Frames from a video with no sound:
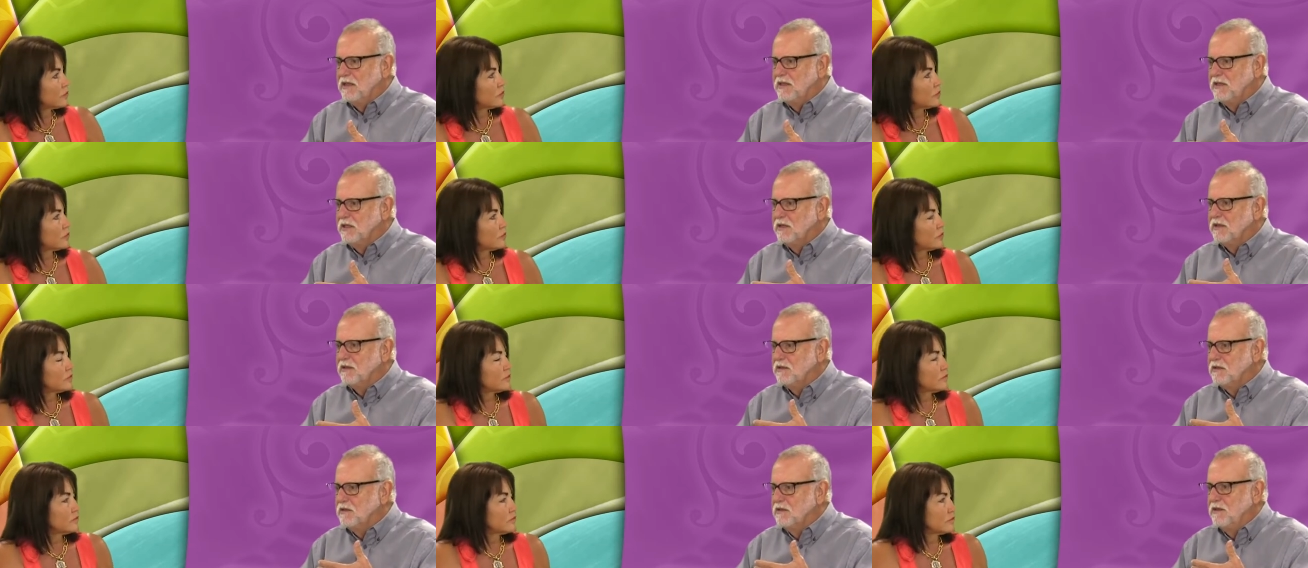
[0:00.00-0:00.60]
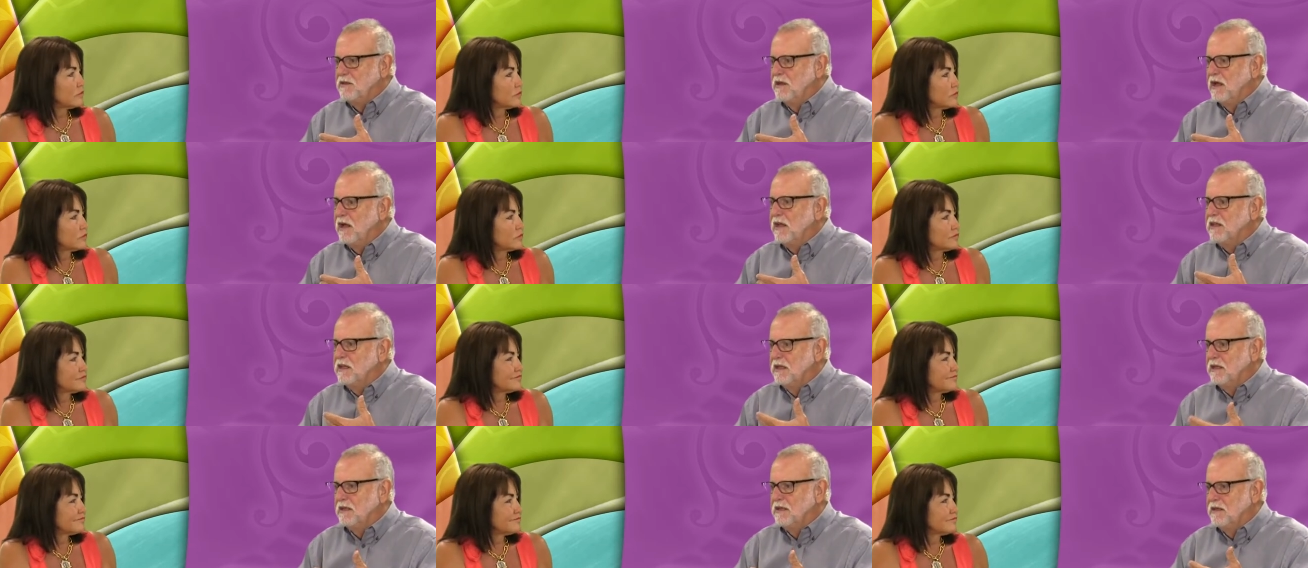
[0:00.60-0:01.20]
Speaker 1: that
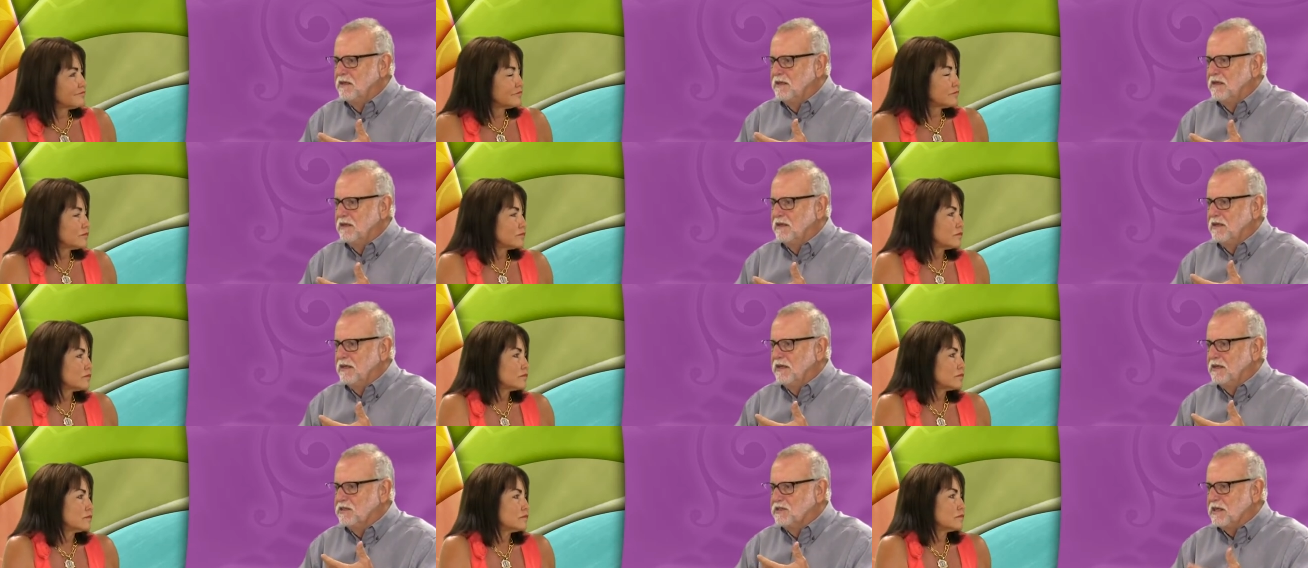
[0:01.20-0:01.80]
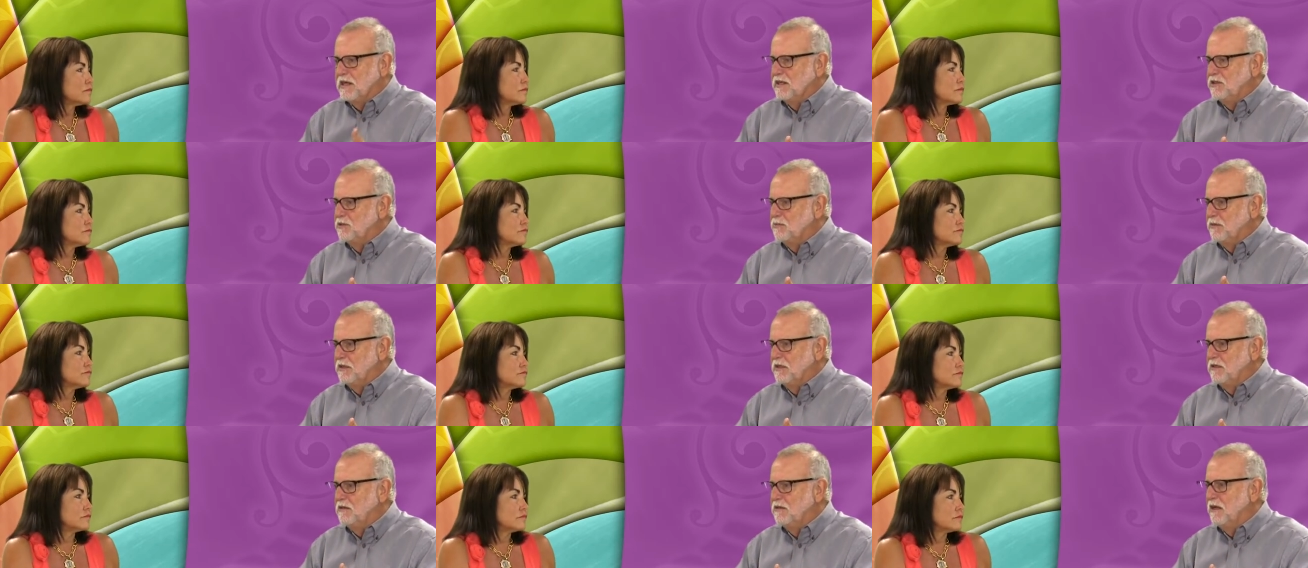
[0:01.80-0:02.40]
nothing excites
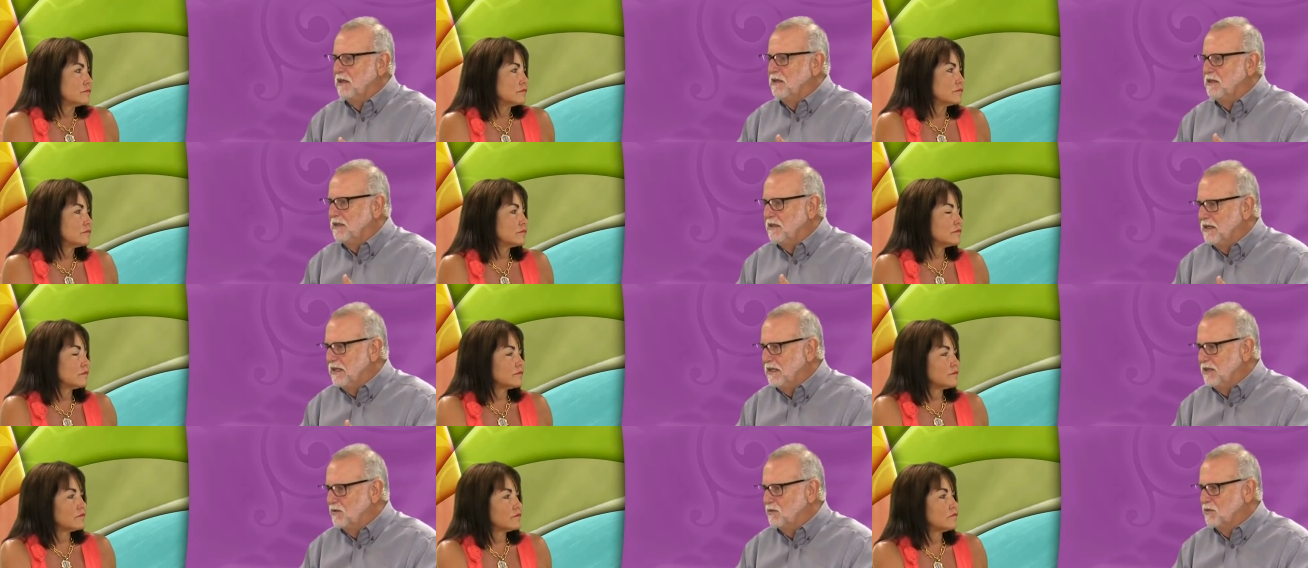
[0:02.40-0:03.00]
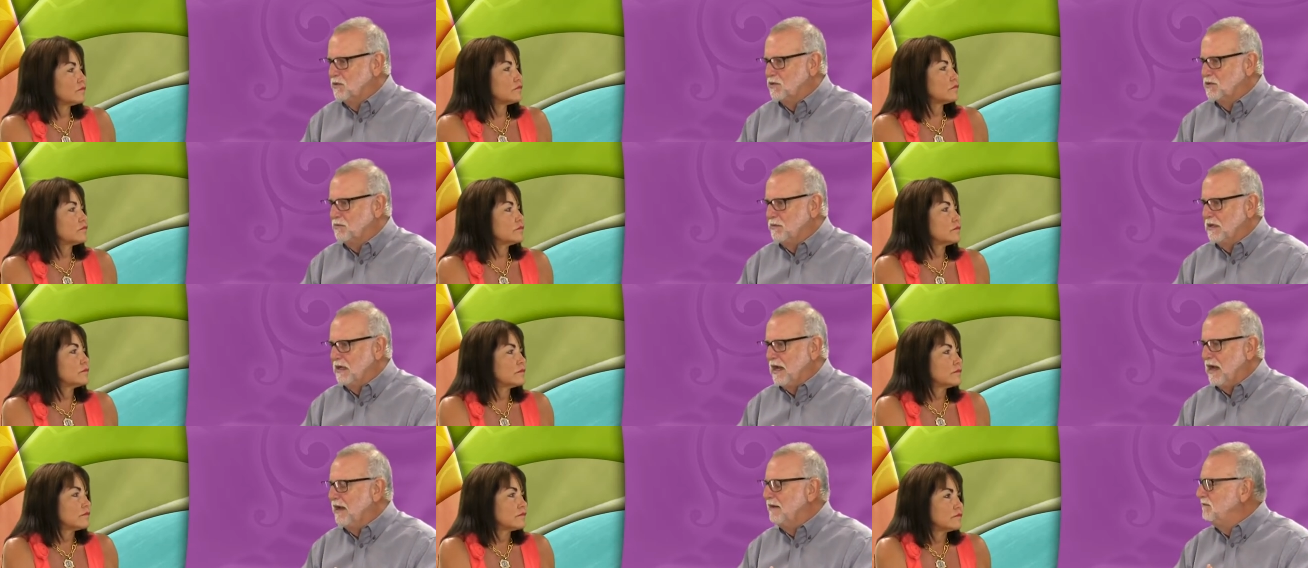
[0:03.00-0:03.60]
me. Nothing interests
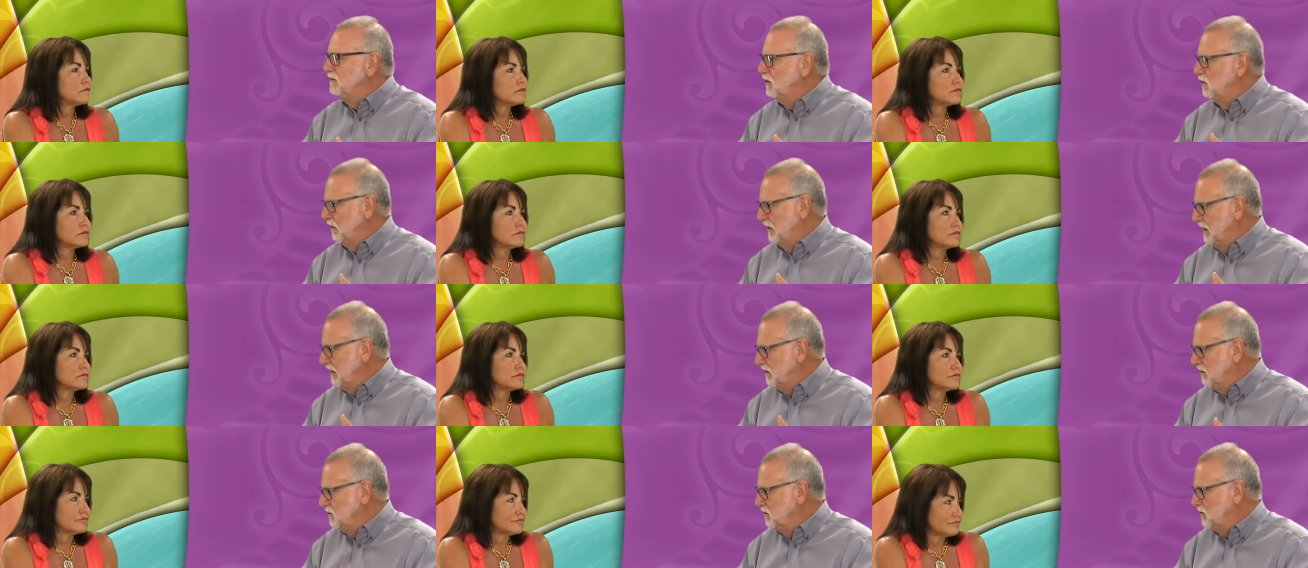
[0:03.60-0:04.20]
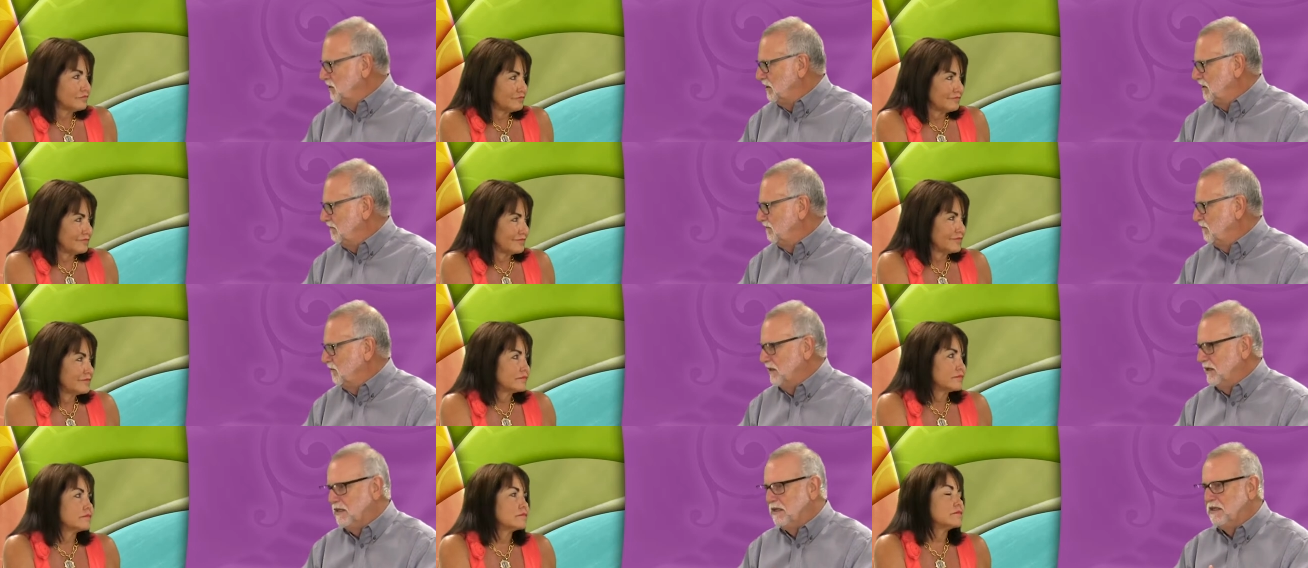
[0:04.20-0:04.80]
me. I have no energy
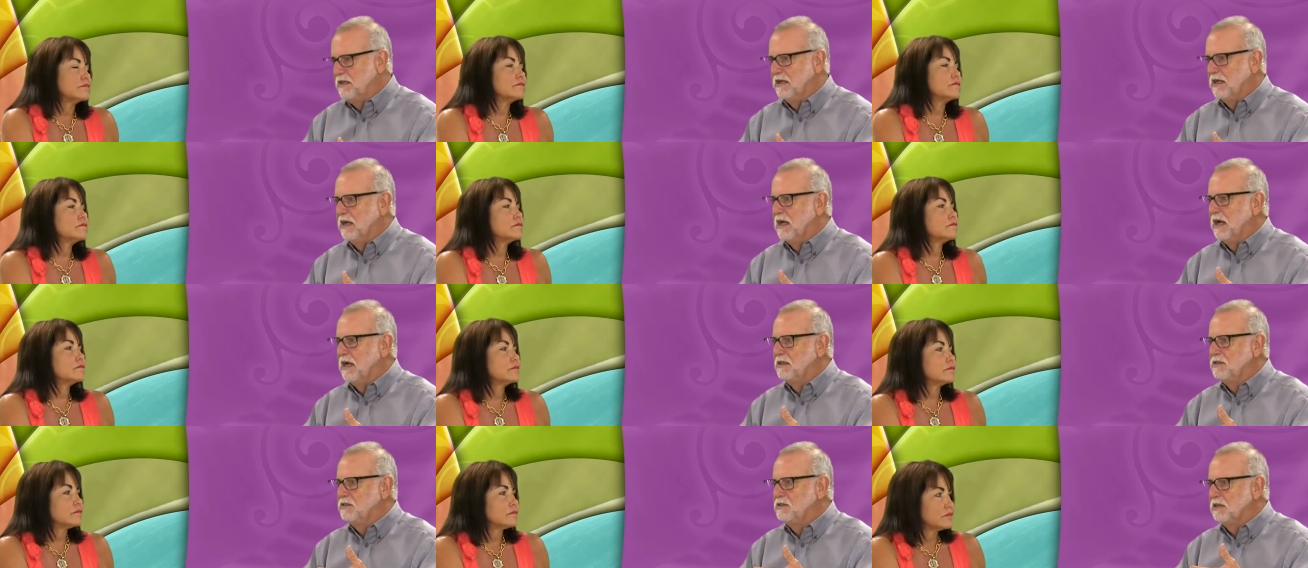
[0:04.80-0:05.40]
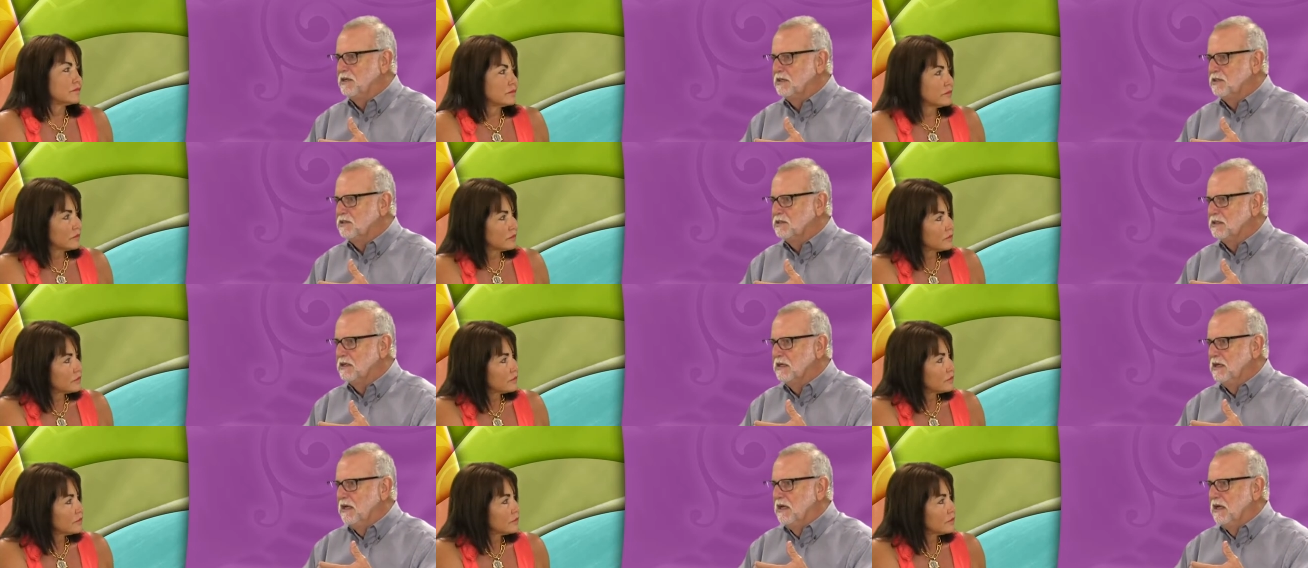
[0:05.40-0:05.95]
for anything. I just,